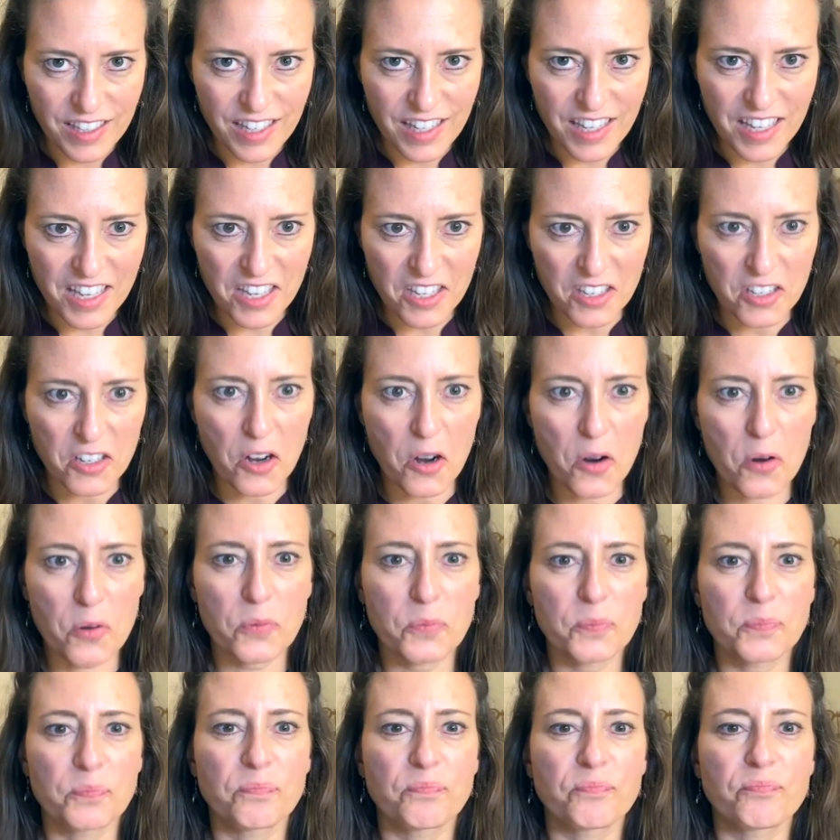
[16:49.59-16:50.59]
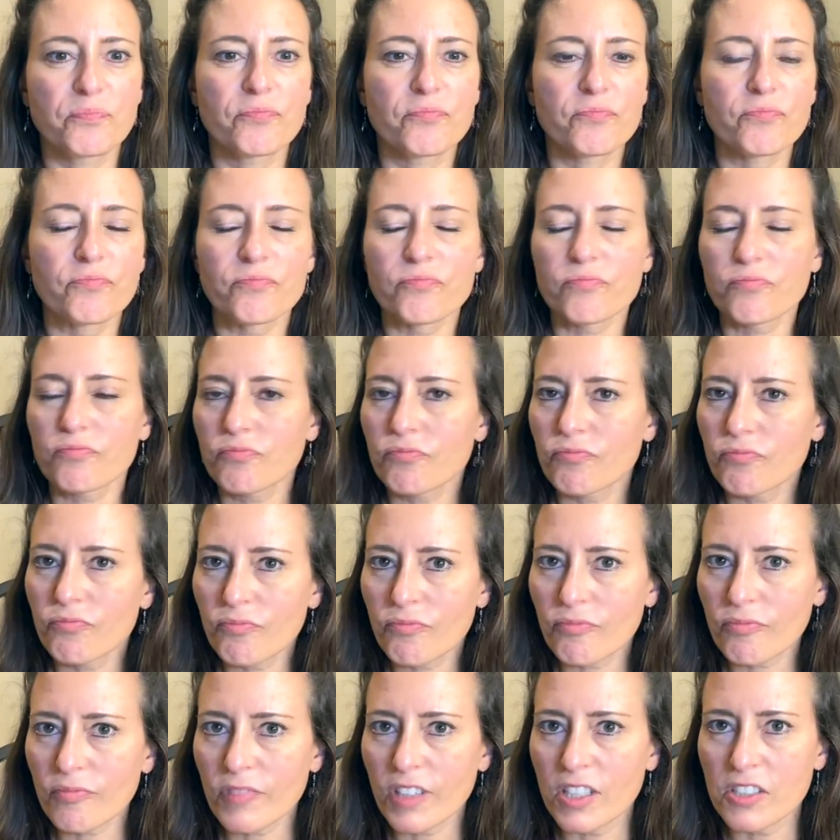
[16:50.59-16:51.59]
ego.
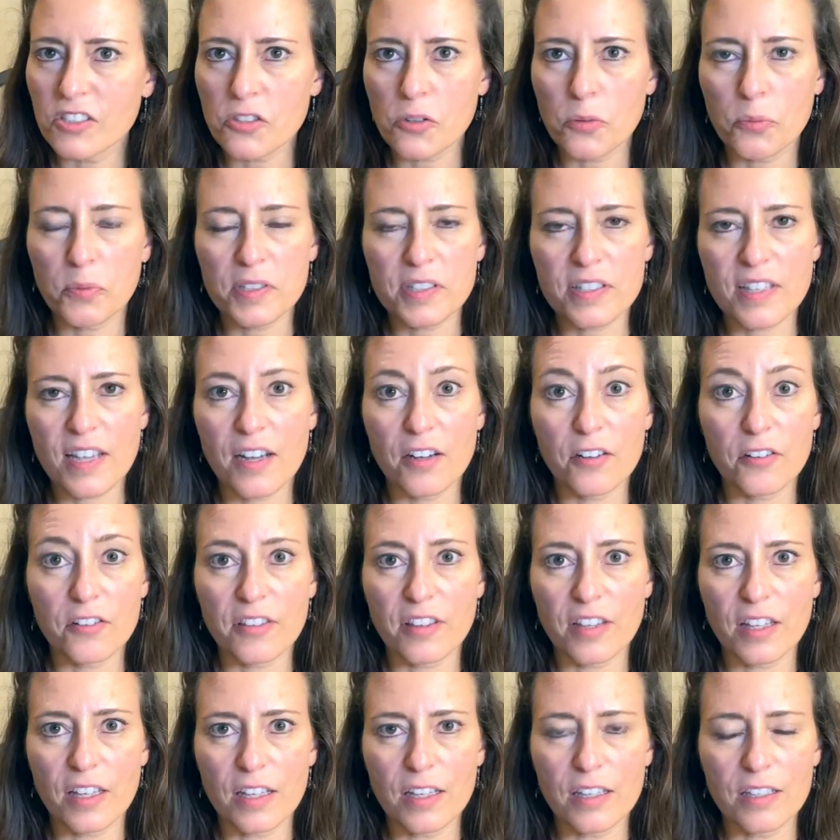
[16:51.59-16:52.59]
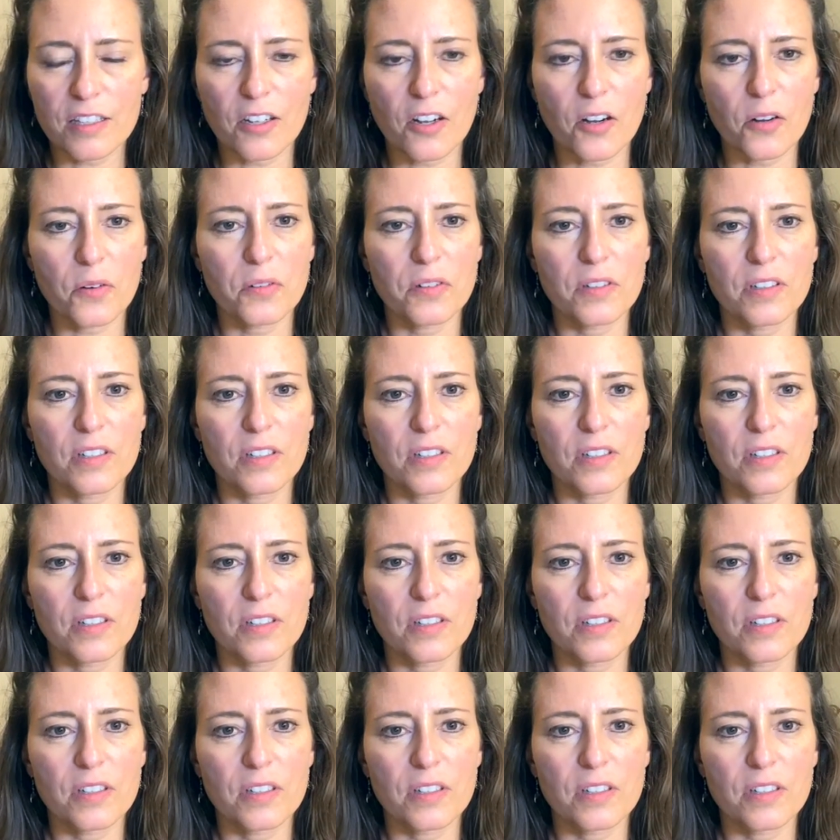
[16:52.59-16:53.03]
So what's a healthy ego?